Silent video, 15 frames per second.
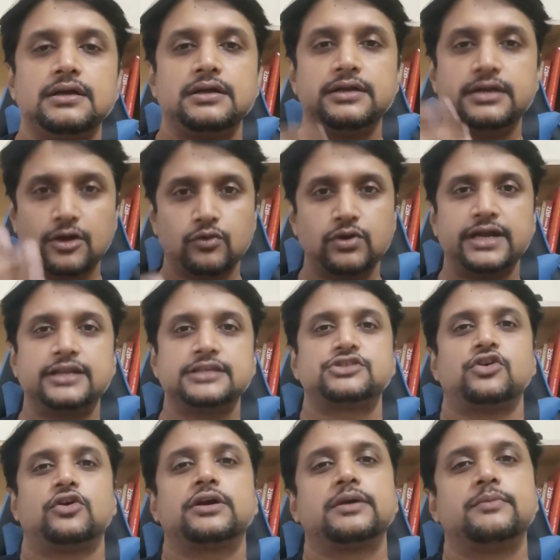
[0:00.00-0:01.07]
Now let us
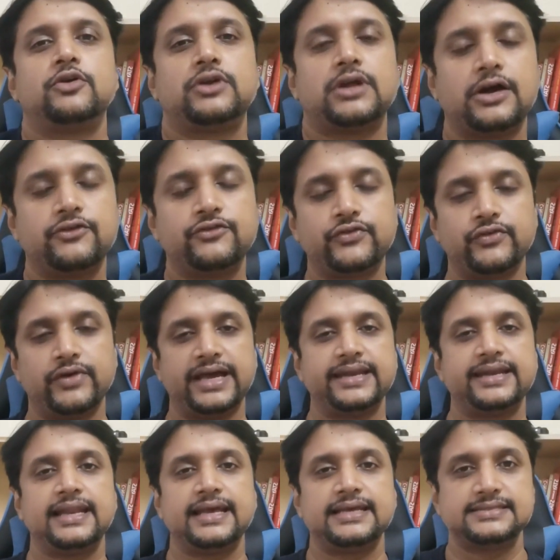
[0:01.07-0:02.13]
talk about how to
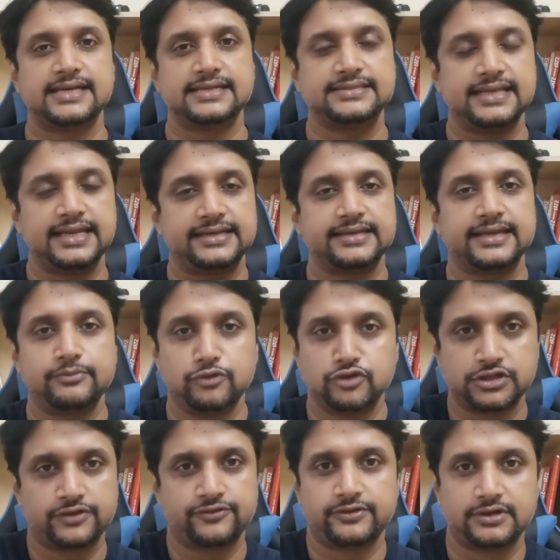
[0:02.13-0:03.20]
analyze and select a
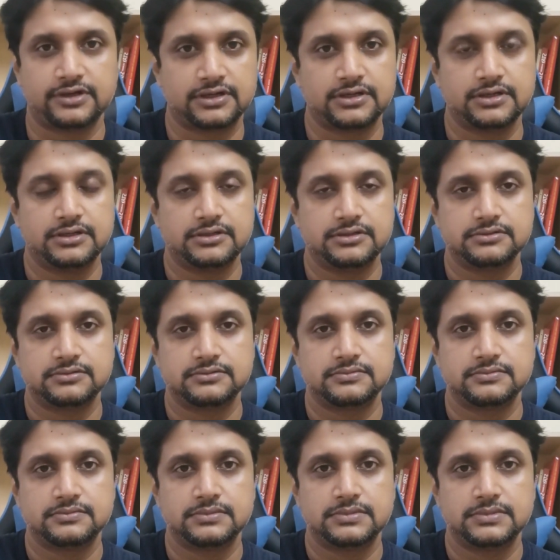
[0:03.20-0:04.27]
mutual fund.
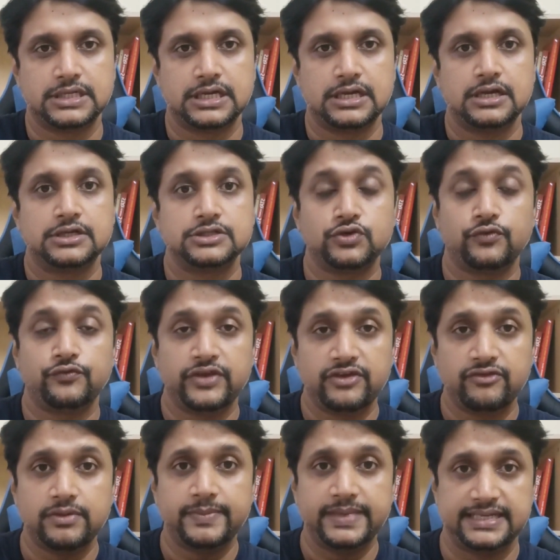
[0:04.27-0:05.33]
So we
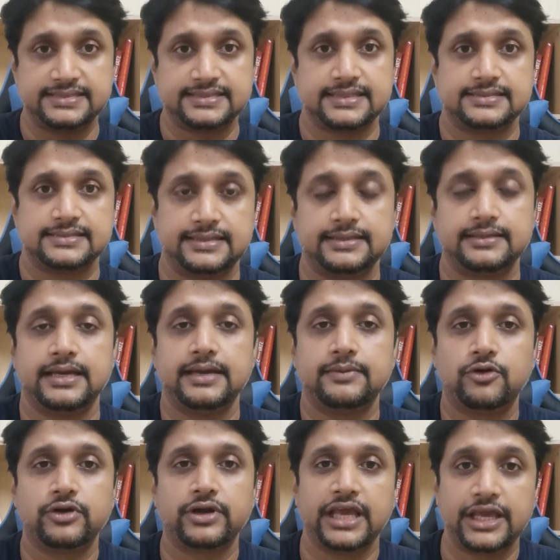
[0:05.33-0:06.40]
will be discussing
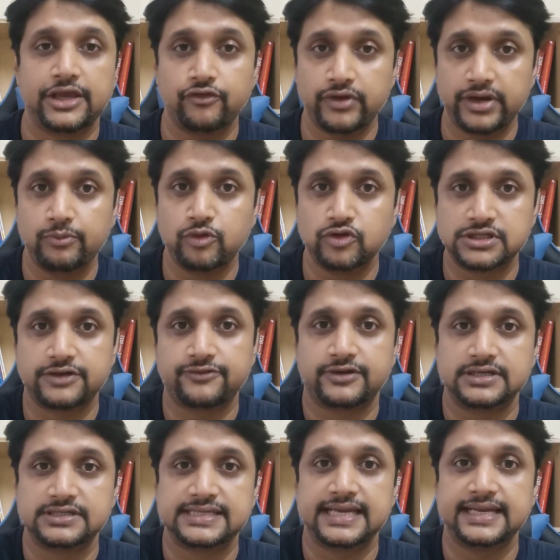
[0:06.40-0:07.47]
about equity mutual
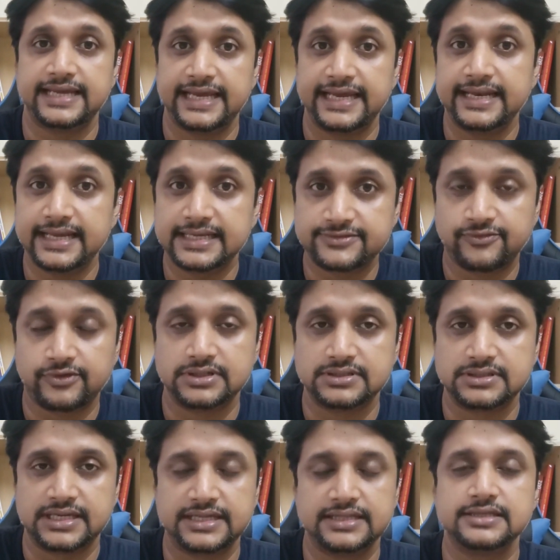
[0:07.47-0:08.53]
funds and index funds
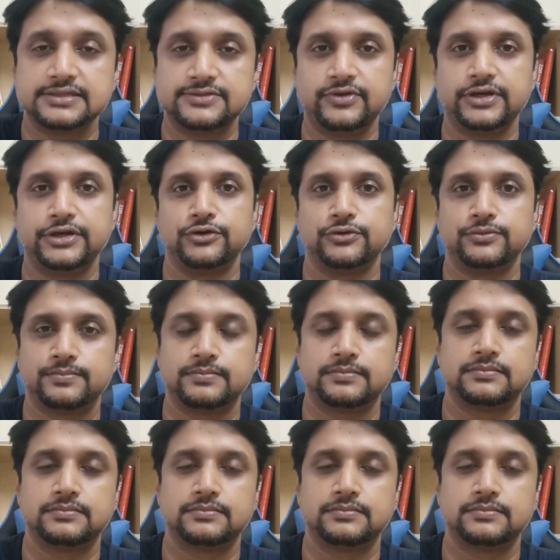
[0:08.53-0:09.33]
in this video.